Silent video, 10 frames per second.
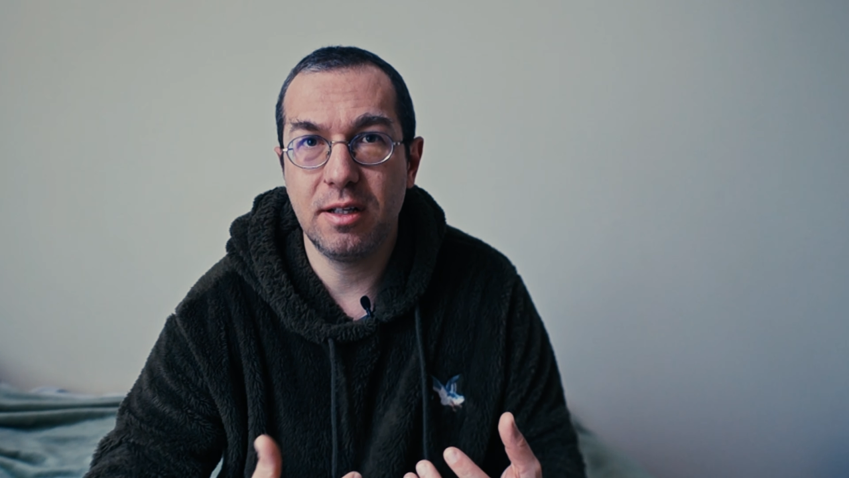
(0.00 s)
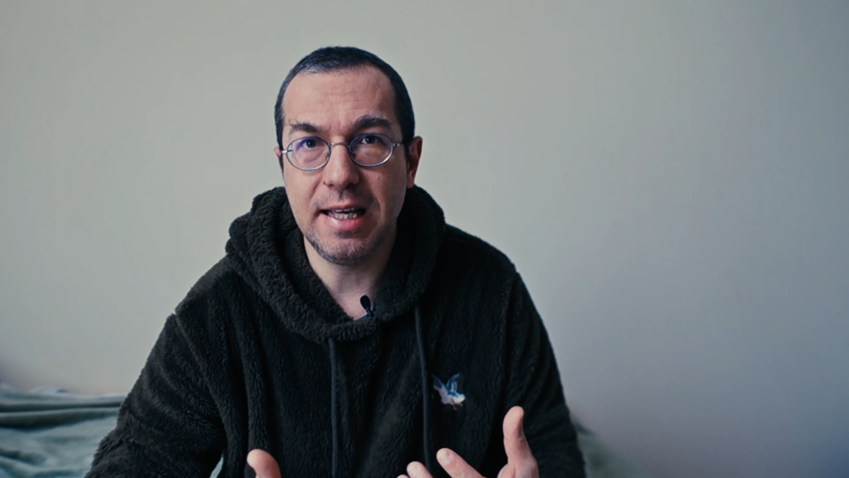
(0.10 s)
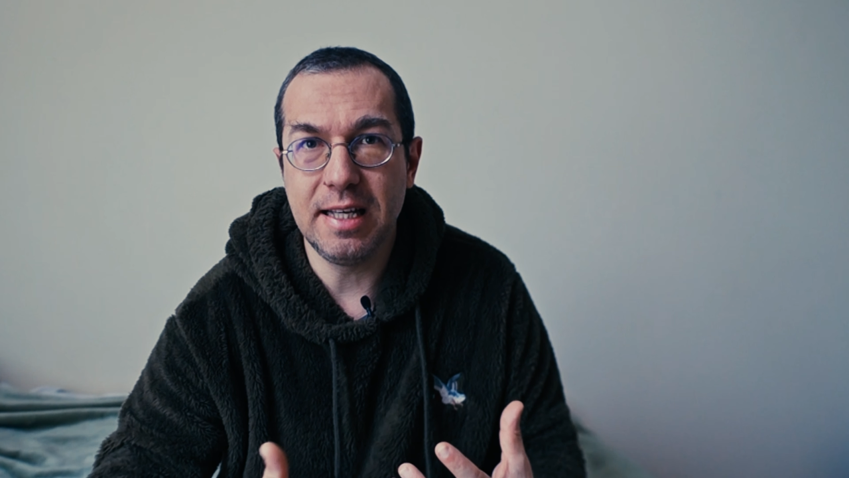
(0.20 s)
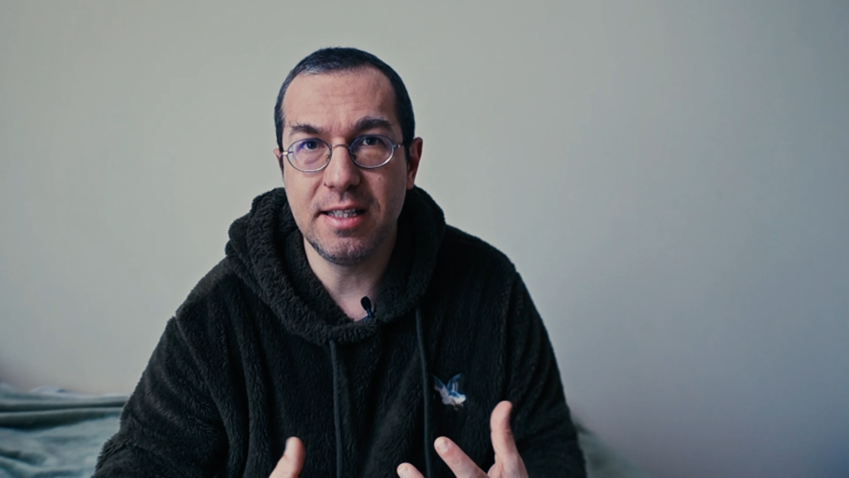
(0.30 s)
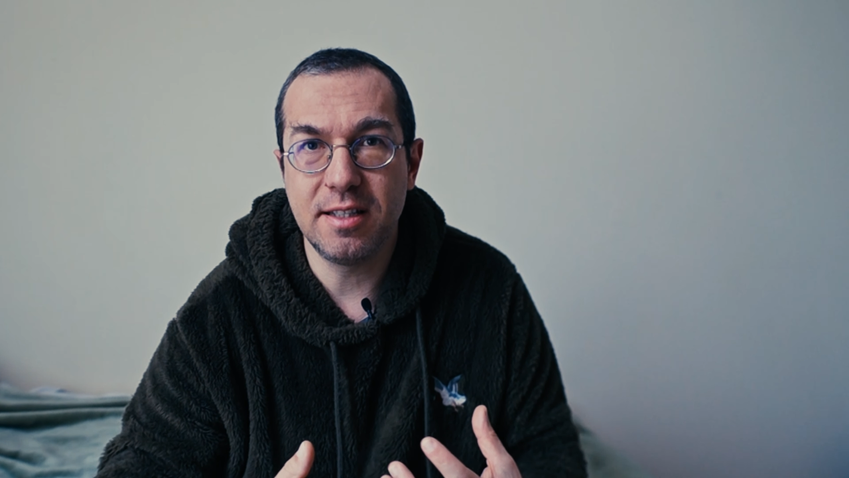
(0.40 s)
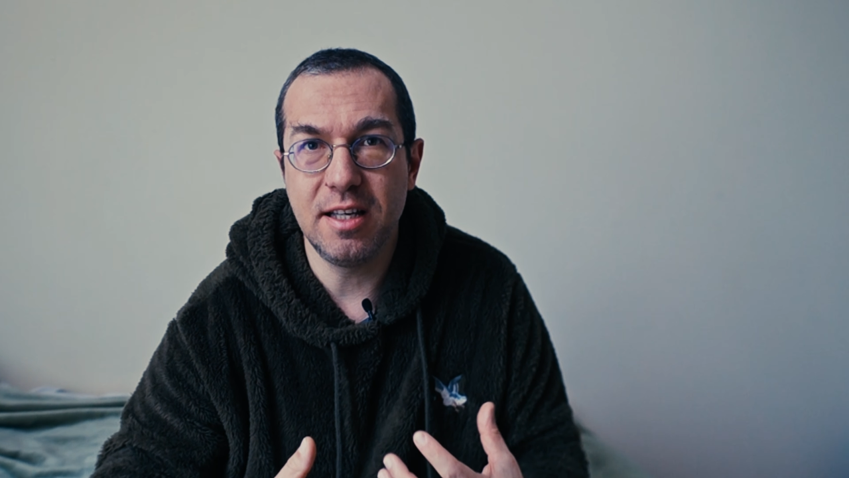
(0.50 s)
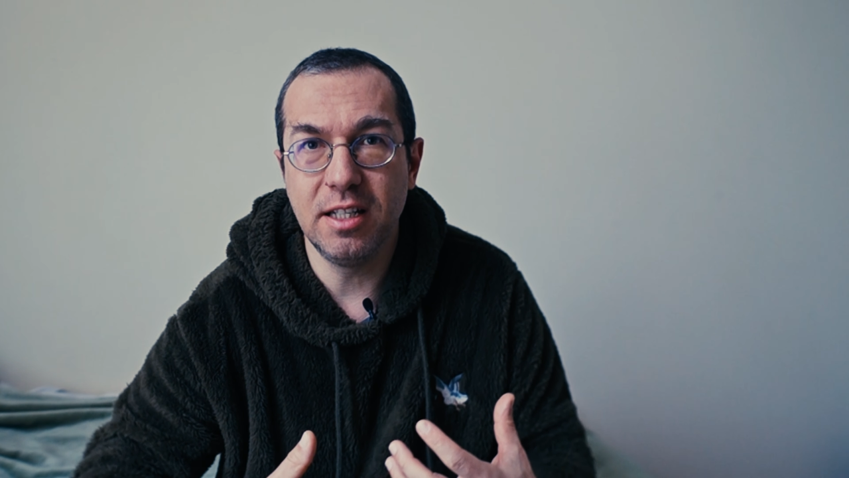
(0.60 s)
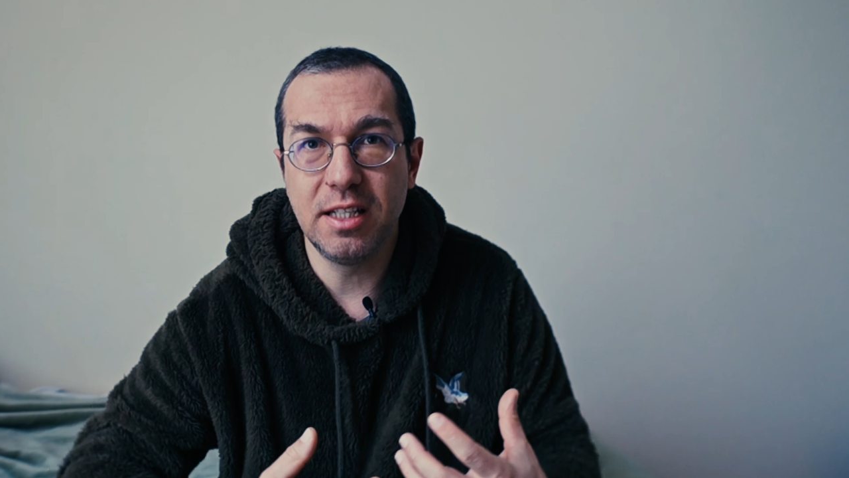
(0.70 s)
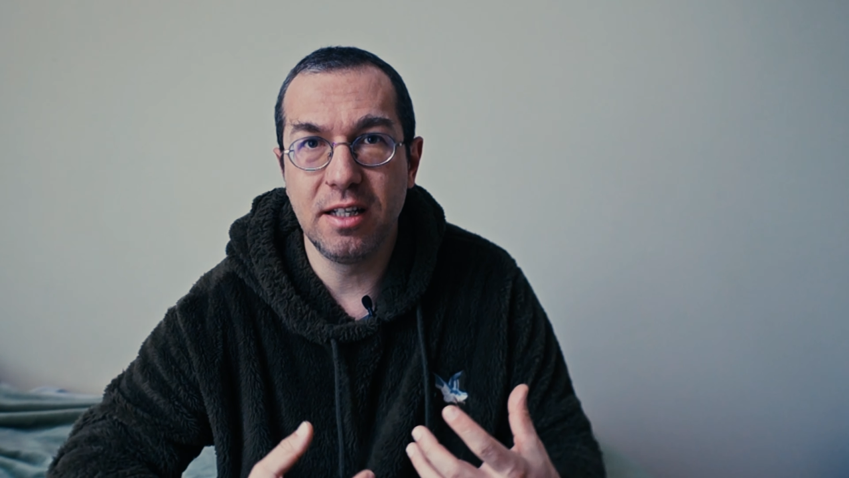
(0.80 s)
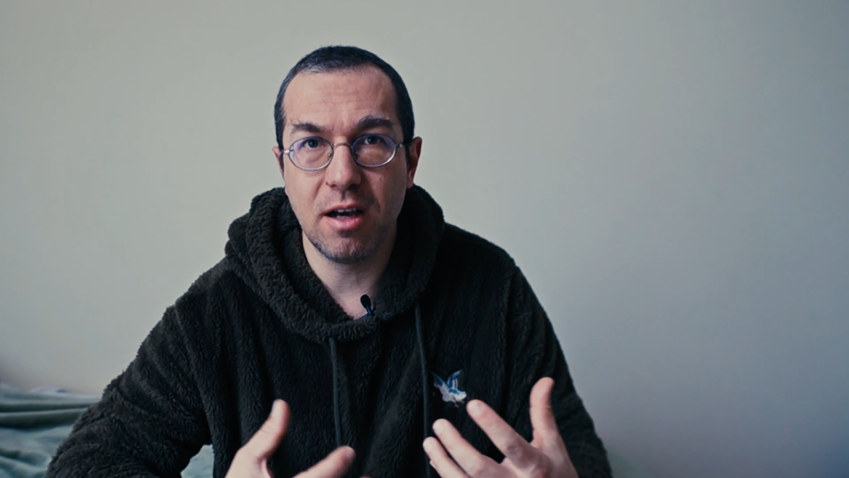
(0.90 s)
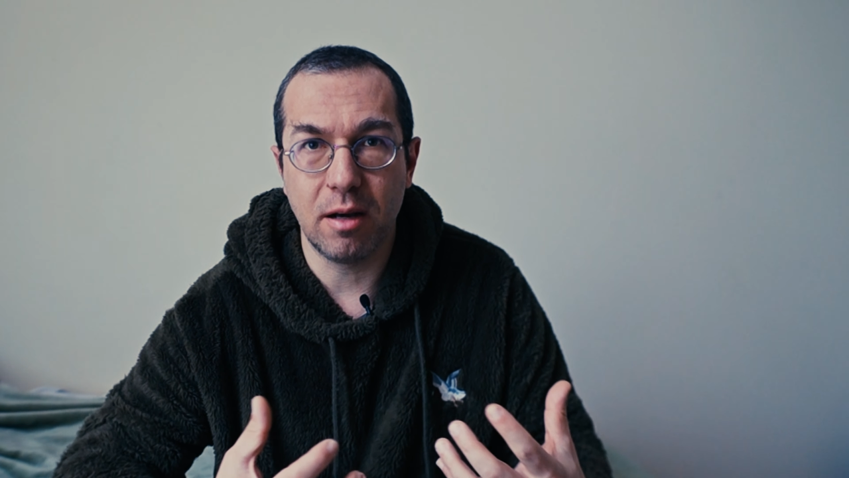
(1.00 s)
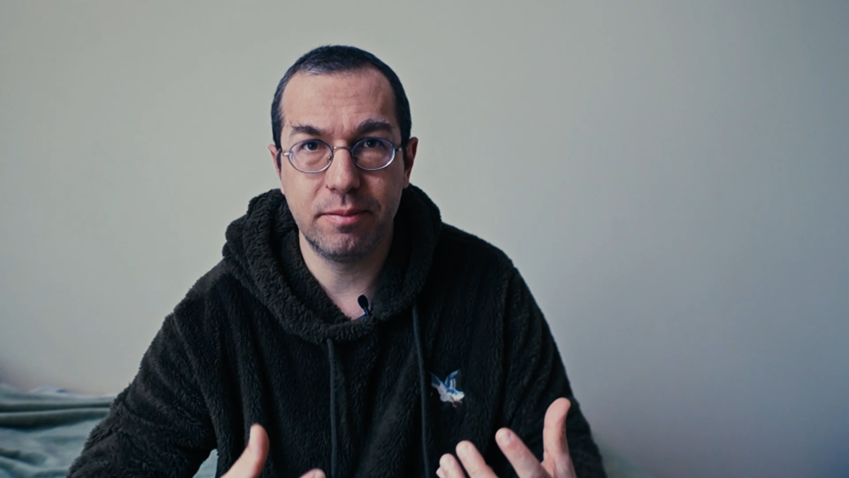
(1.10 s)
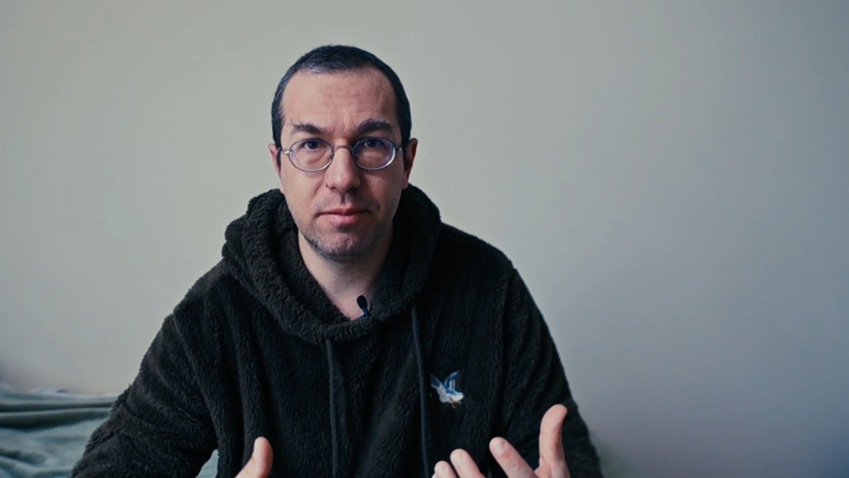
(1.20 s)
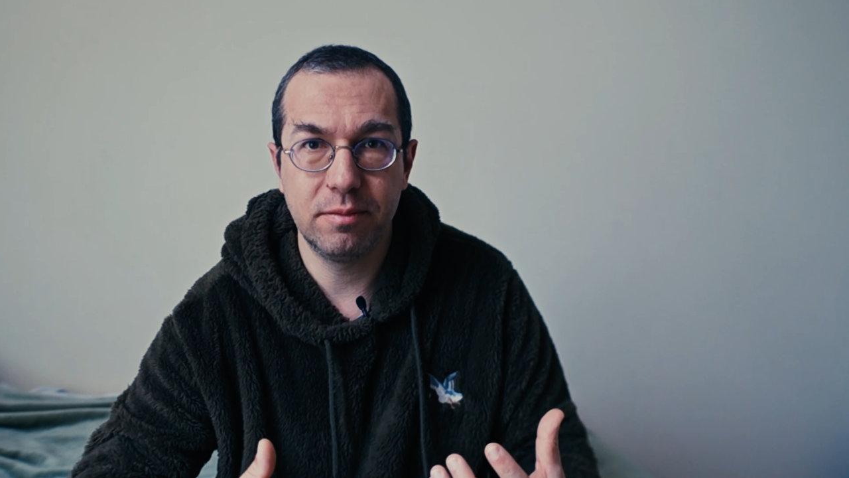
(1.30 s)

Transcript: is heating up.